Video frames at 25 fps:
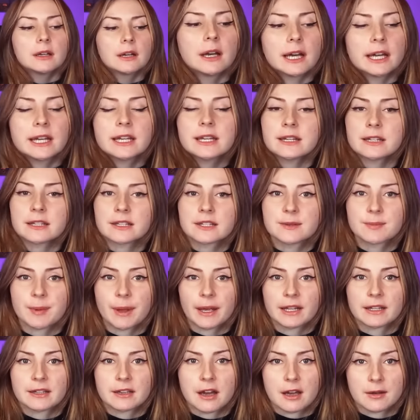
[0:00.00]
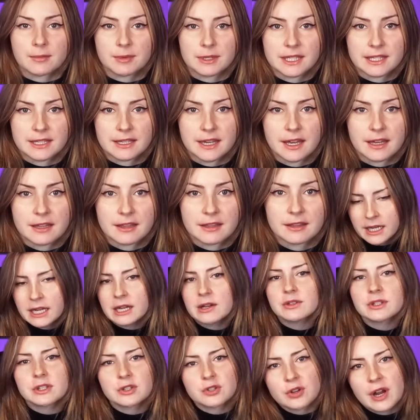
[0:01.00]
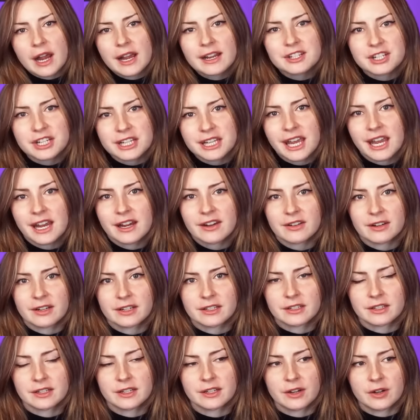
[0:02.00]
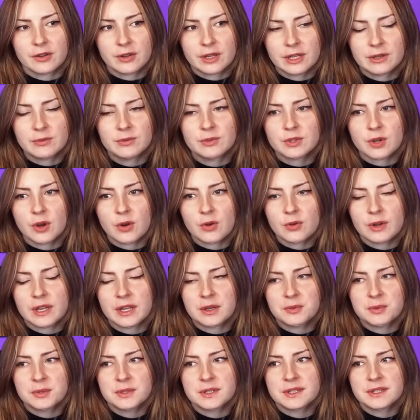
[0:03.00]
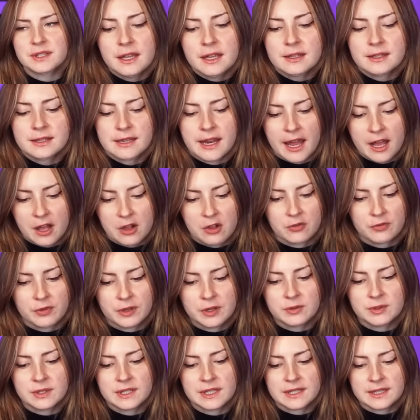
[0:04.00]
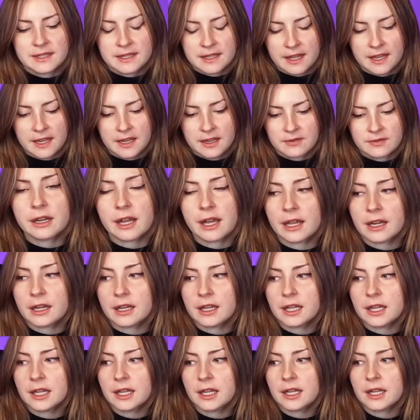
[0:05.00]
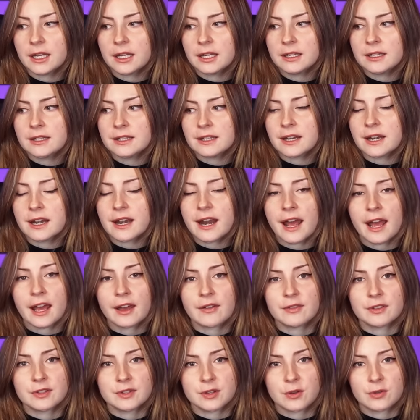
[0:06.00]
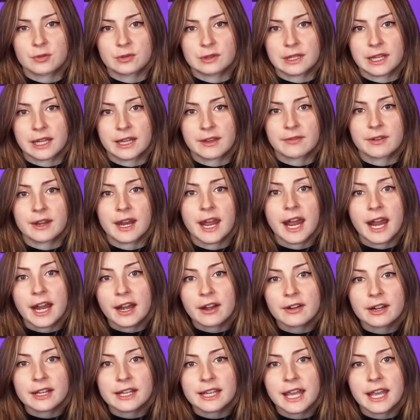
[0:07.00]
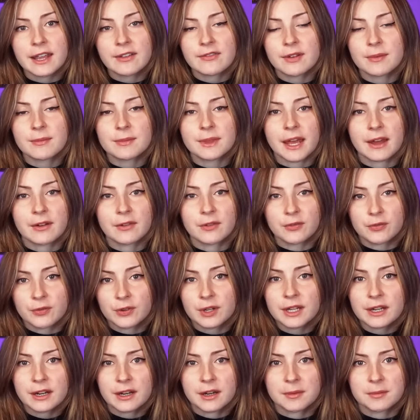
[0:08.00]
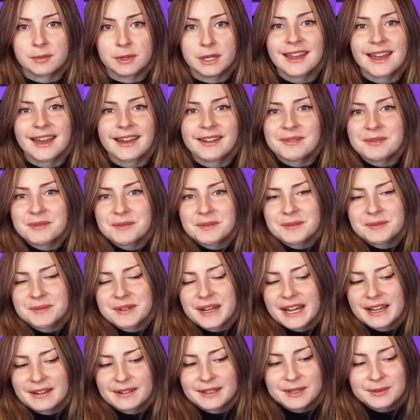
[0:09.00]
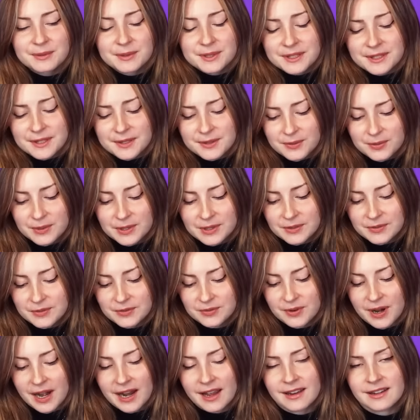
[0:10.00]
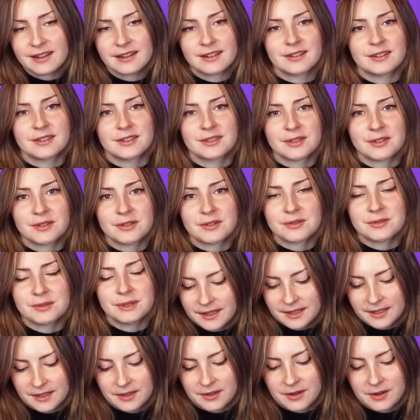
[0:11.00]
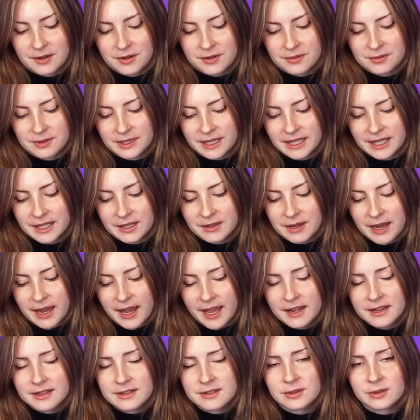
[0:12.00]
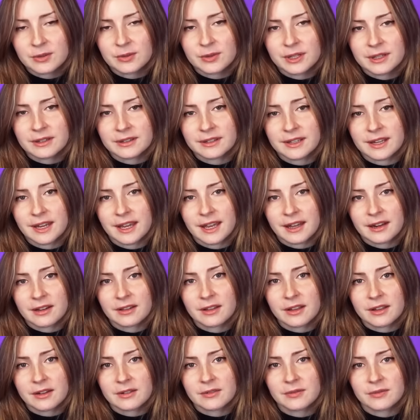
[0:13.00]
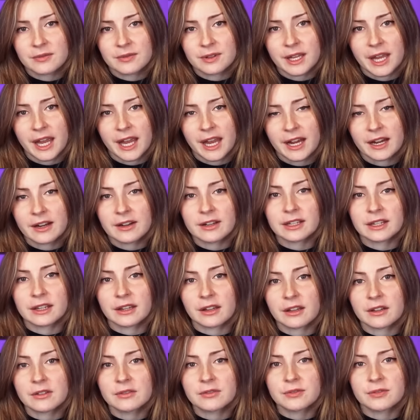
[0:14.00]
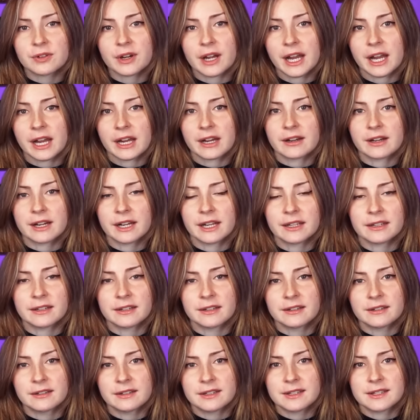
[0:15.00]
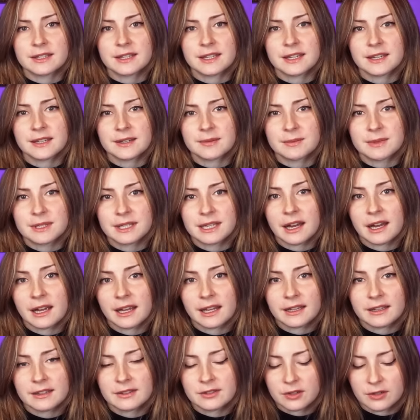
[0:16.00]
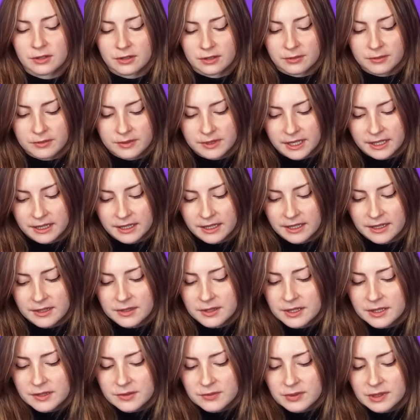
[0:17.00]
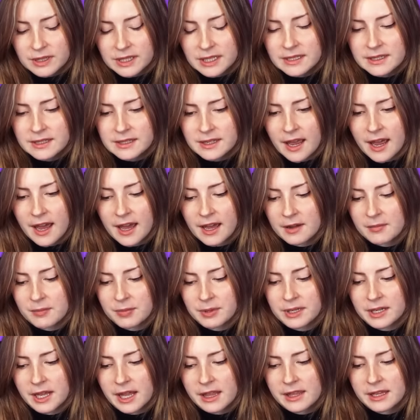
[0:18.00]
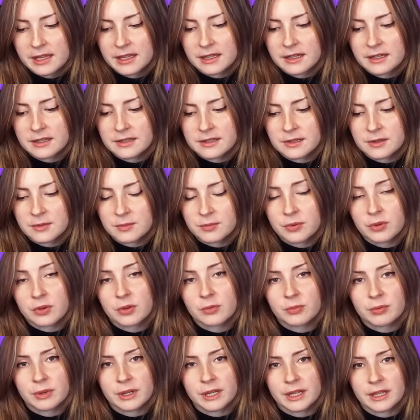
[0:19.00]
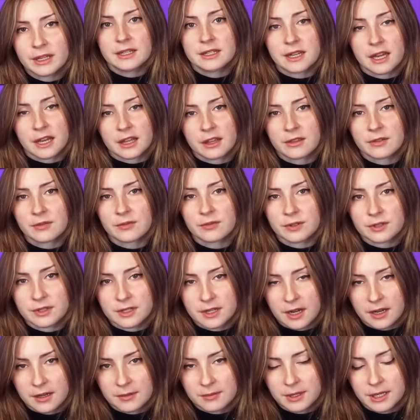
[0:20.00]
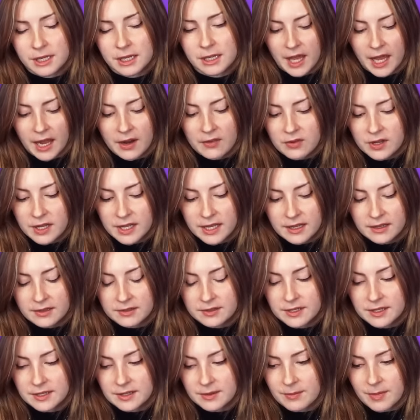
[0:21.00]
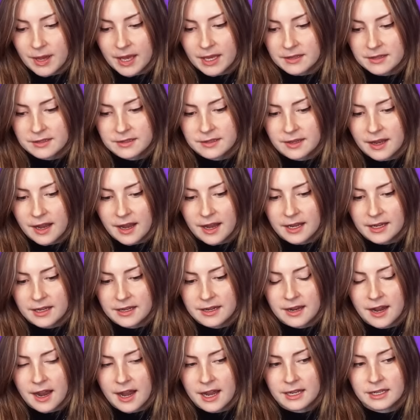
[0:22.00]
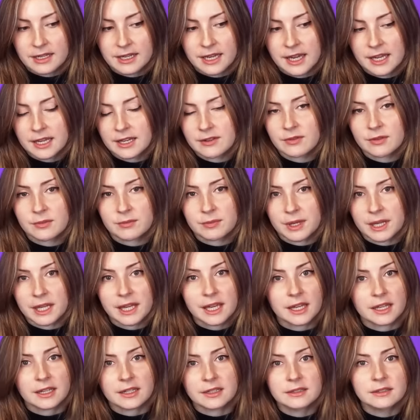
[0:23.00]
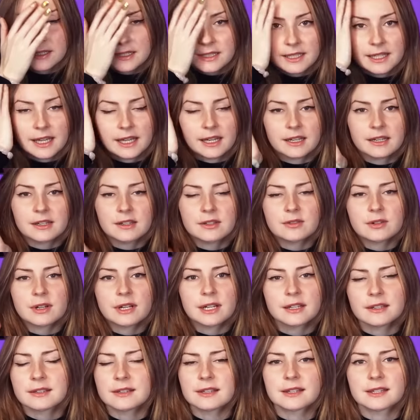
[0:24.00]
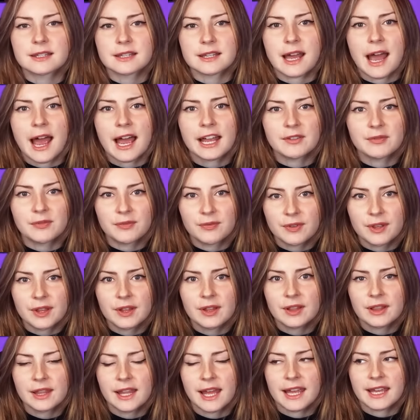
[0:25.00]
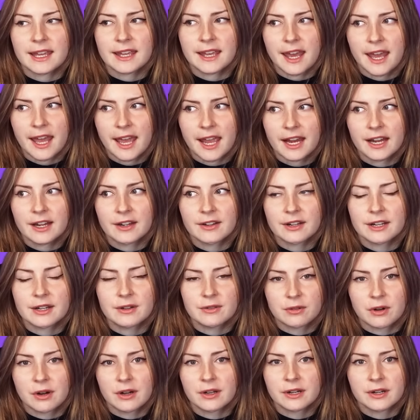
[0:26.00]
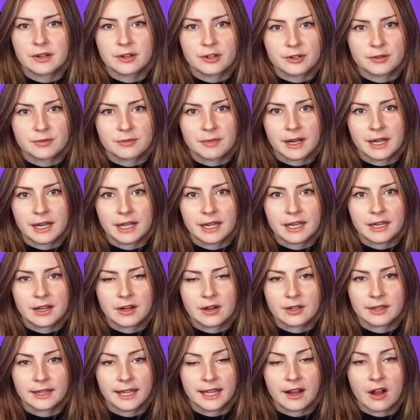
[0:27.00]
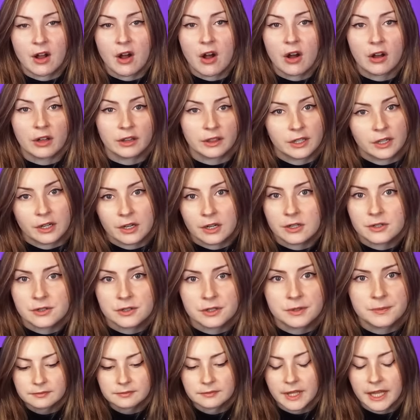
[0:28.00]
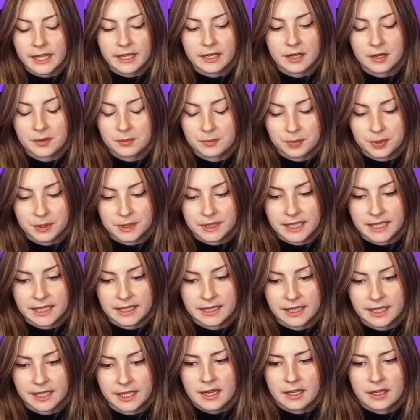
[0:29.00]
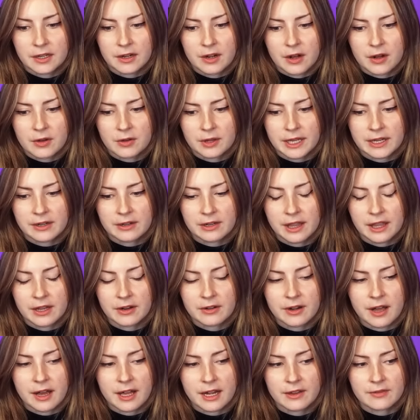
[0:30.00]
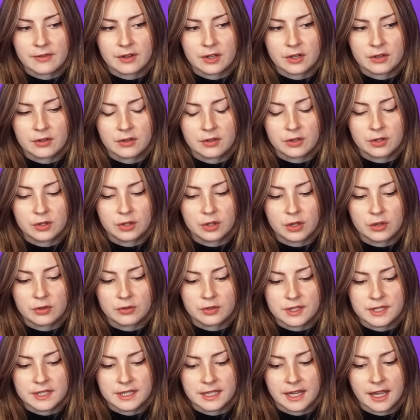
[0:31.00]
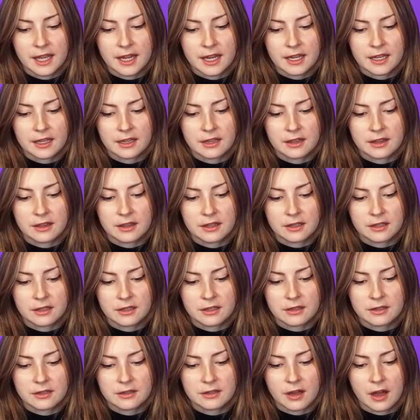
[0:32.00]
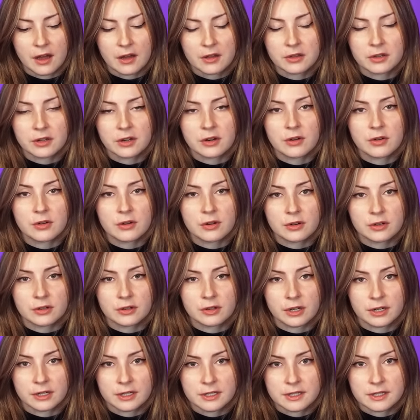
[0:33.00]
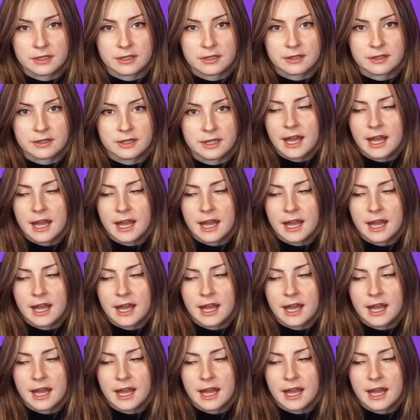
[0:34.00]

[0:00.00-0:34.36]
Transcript: I didn't expect Dobby's death. It was a tragic character, you know, he's an elf, he was enslaved, and he didn't have his own life, and Harry gave him that freedom, and Harry was his real friend, so, you know, like, he had his loyalty, he had a lot of care and love for Harry, and to see him die in his arms like that, it's really sad, but I think it is an appropriate death for Dobby. Everything else is a mess. I can't even begin to get into it, because it's like, I feel like Harry, Ron, and Hermione are, like, on their own, like, completely. You know, they're not even close to getting the other Horcruxes.